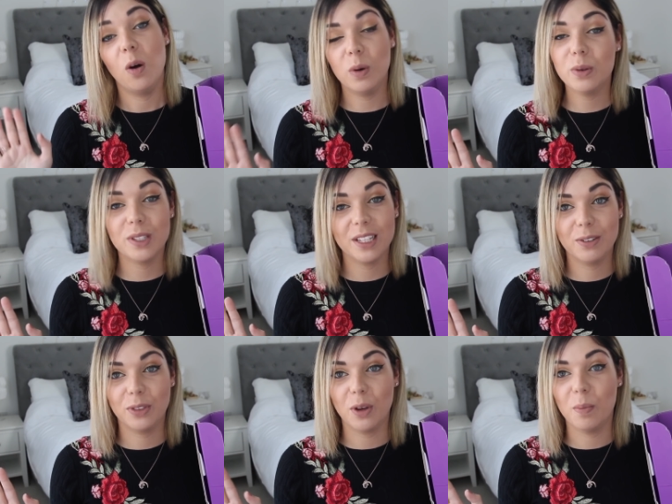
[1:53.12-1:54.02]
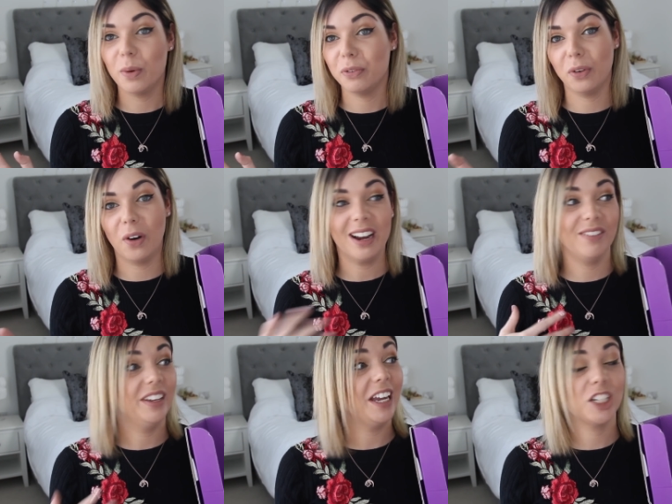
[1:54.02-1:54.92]
will steal them before I
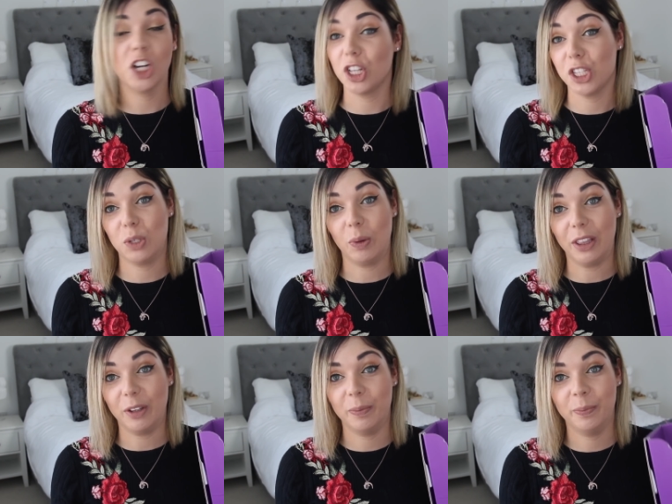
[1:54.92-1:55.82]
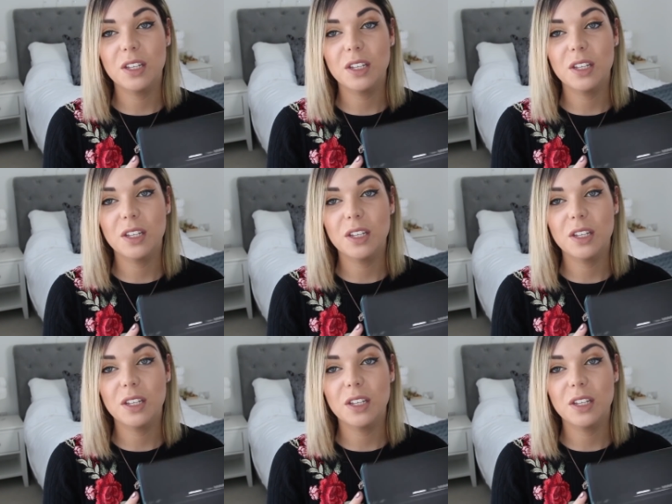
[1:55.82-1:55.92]
even get a chance to eat them.